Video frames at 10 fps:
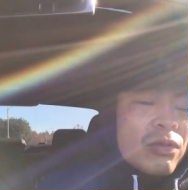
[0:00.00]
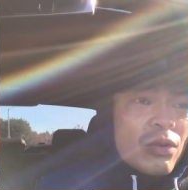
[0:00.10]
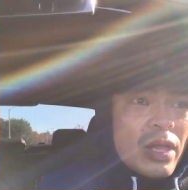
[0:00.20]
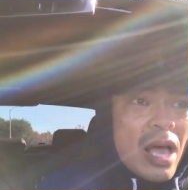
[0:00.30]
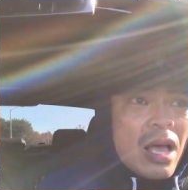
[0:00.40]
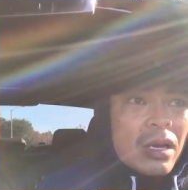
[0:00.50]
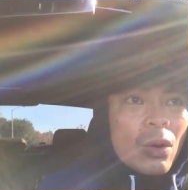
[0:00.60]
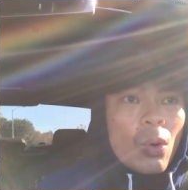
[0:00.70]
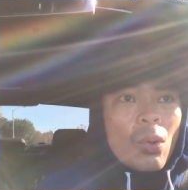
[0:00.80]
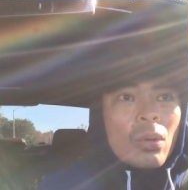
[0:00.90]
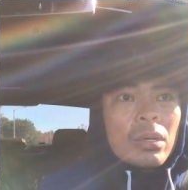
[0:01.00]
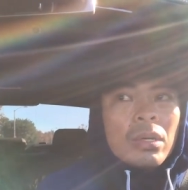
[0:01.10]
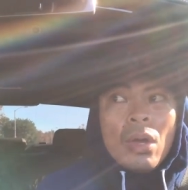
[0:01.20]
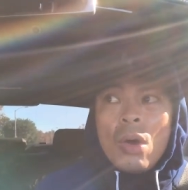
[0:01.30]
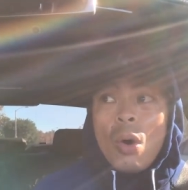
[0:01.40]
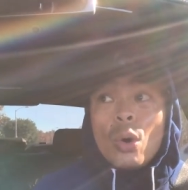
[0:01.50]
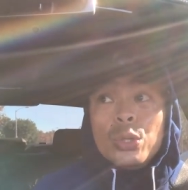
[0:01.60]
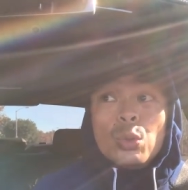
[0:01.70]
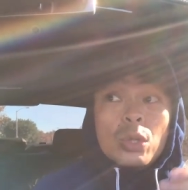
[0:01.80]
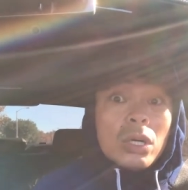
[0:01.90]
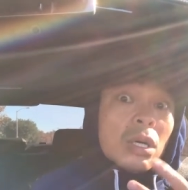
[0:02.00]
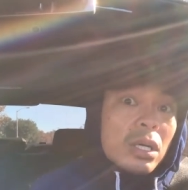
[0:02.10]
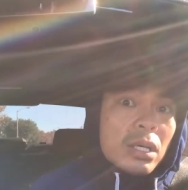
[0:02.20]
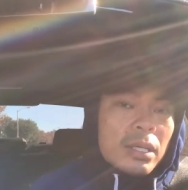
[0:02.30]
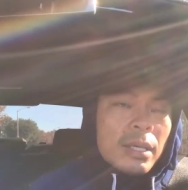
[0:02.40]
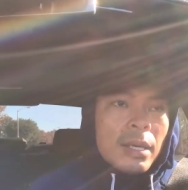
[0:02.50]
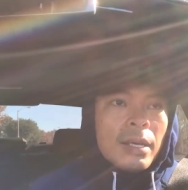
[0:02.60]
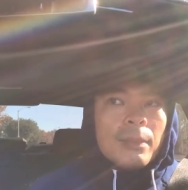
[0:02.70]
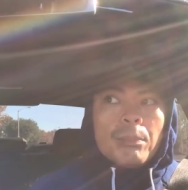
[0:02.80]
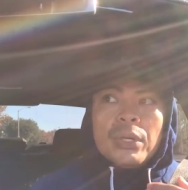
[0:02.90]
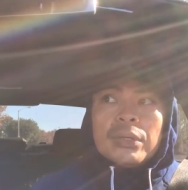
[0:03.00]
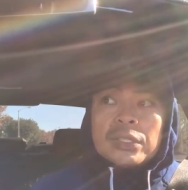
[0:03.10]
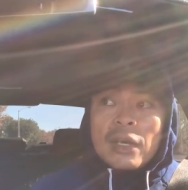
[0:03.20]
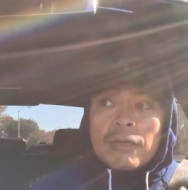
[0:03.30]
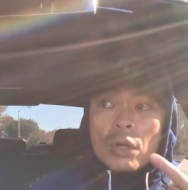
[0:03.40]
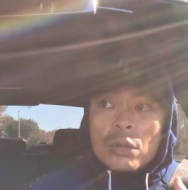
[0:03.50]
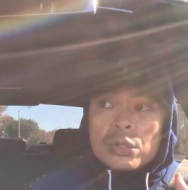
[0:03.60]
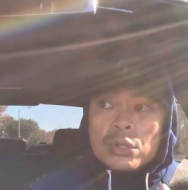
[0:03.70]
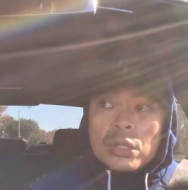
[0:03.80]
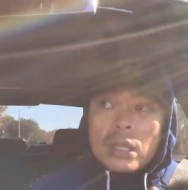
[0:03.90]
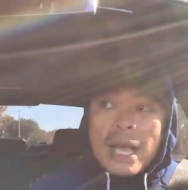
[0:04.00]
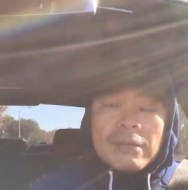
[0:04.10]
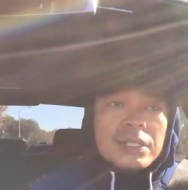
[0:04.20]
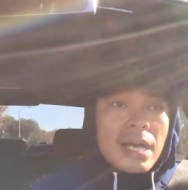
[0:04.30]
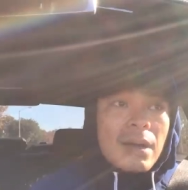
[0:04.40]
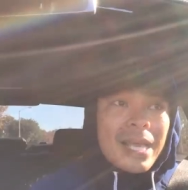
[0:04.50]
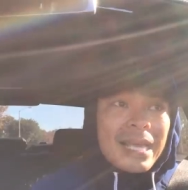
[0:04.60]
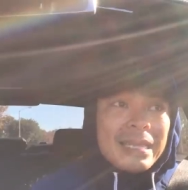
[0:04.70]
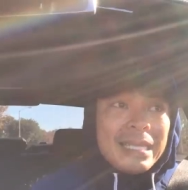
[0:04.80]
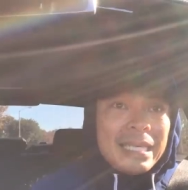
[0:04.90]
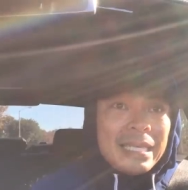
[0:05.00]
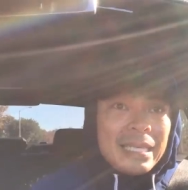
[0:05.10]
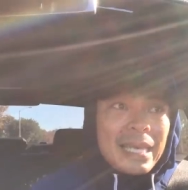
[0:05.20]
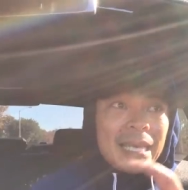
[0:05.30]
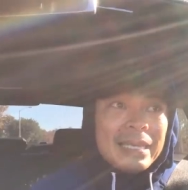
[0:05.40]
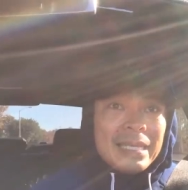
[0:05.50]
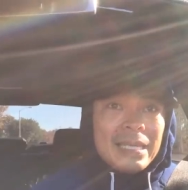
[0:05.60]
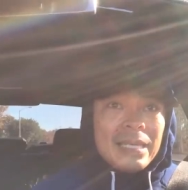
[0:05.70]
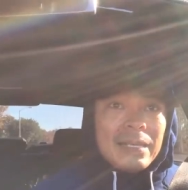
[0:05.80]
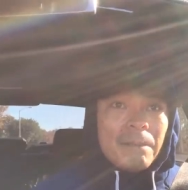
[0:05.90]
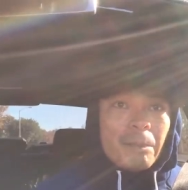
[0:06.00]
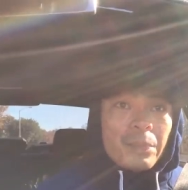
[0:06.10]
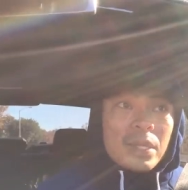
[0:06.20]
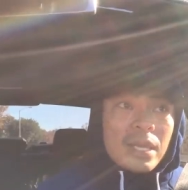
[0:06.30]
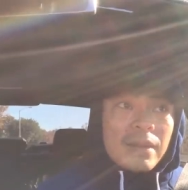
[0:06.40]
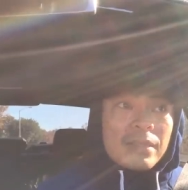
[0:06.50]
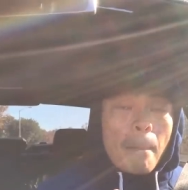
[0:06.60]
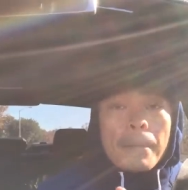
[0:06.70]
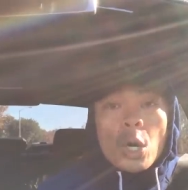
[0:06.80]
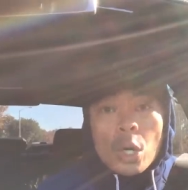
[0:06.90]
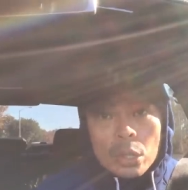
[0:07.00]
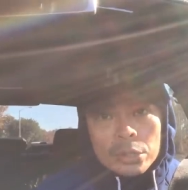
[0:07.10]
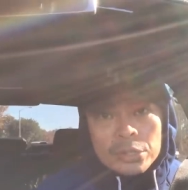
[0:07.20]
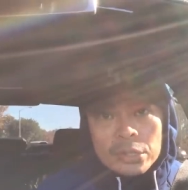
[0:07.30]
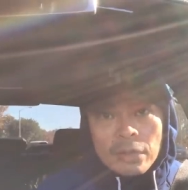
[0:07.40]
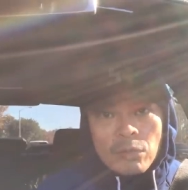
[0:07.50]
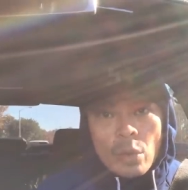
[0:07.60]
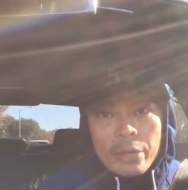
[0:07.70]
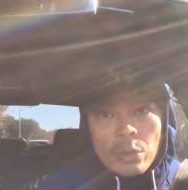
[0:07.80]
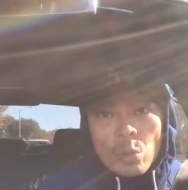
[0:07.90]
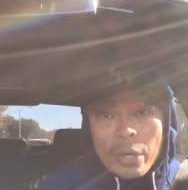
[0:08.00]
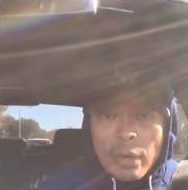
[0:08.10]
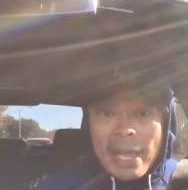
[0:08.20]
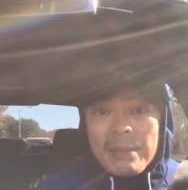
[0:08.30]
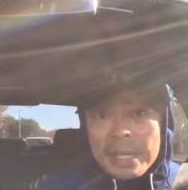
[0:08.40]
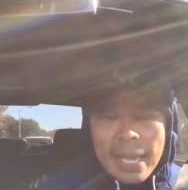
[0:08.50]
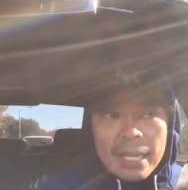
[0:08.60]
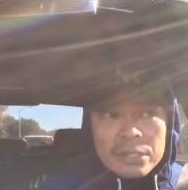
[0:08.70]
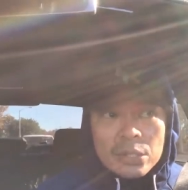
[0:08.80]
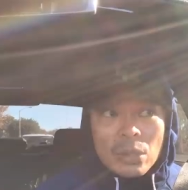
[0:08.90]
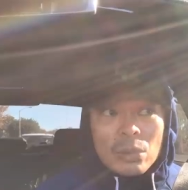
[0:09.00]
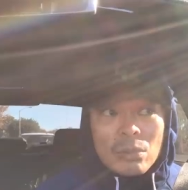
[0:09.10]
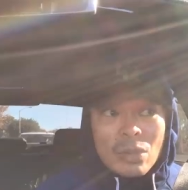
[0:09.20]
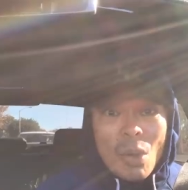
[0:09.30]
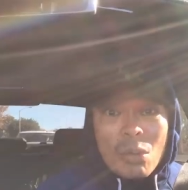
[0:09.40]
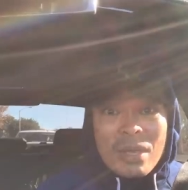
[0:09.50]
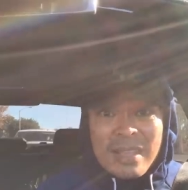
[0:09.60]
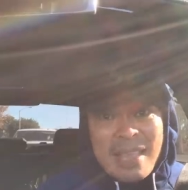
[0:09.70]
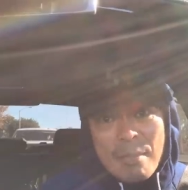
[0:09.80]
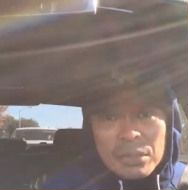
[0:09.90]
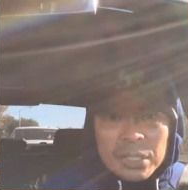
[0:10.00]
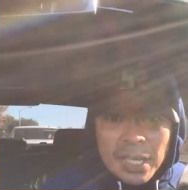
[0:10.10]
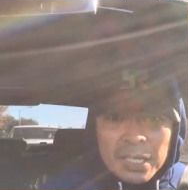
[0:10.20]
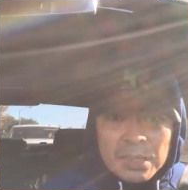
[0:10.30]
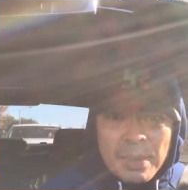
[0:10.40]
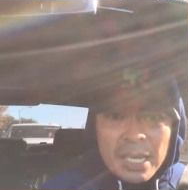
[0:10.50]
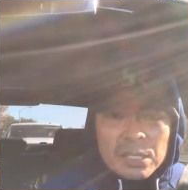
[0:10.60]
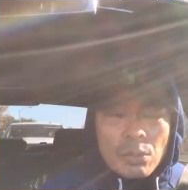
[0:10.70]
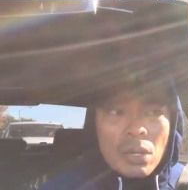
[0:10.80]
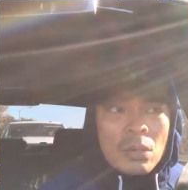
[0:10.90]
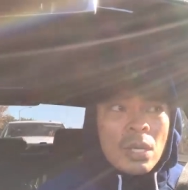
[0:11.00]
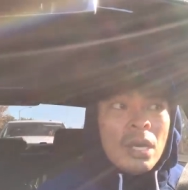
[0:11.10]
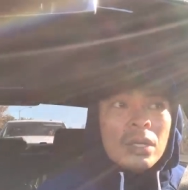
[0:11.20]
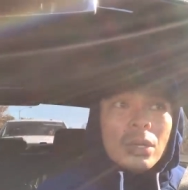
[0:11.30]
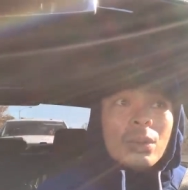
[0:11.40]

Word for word: for that Honda Accord, or you could put yourself closer to the lifestyle and the, and the kind of the perks of what you're, where you're aiming at. So go get that Mercedes-Benz, bro. Go